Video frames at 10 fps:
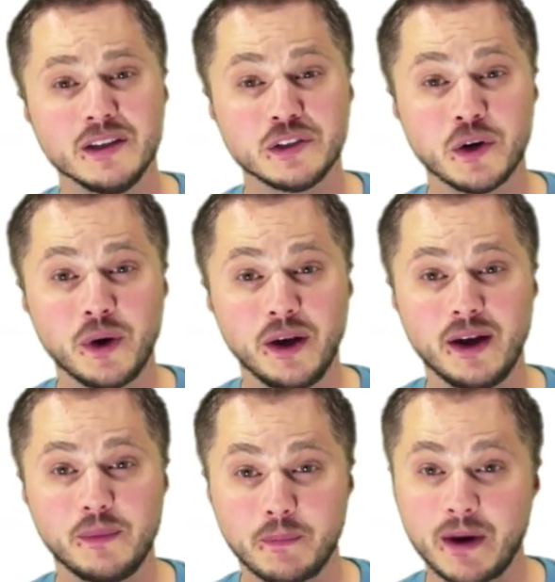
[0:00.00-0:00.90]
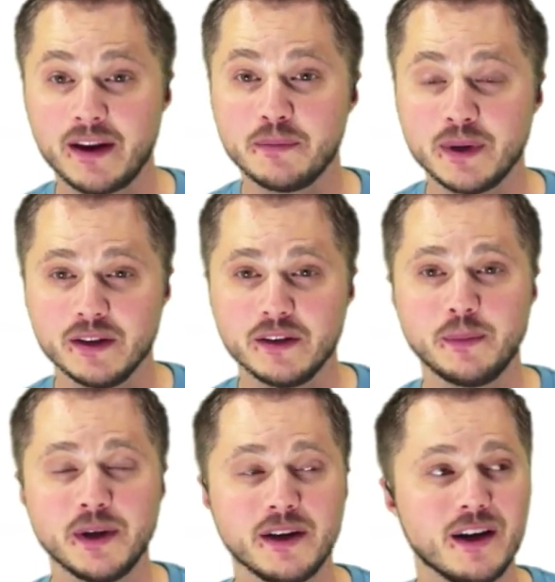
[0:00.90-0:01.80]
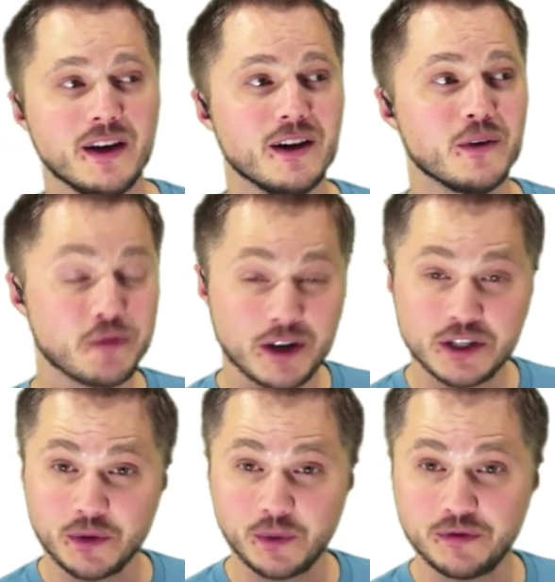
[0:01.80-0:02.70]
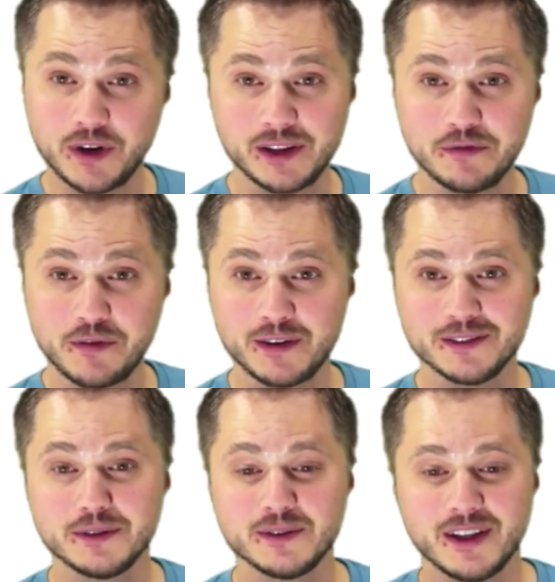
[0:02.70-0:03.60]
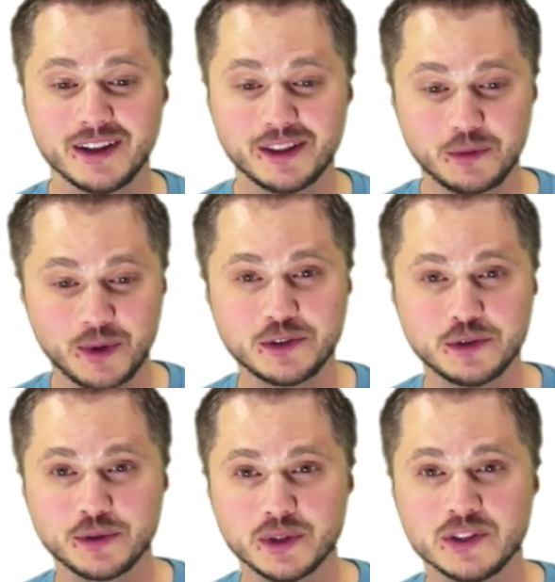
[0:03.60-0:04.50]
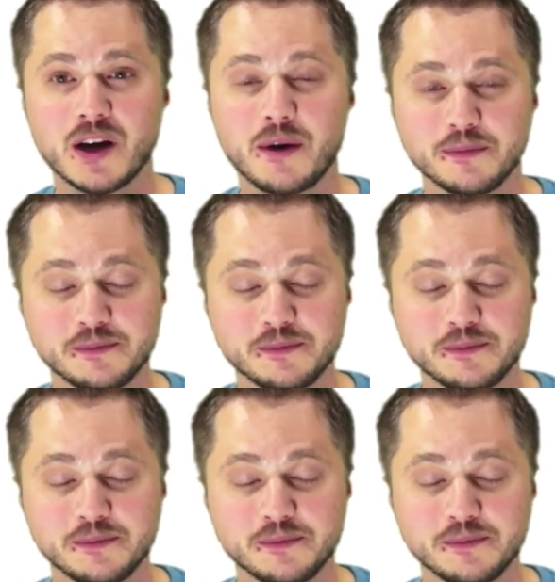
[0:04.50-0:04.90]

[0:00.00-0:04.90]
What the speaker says: So it might have been a little bit refreshing when you finally found like the right tool for the job.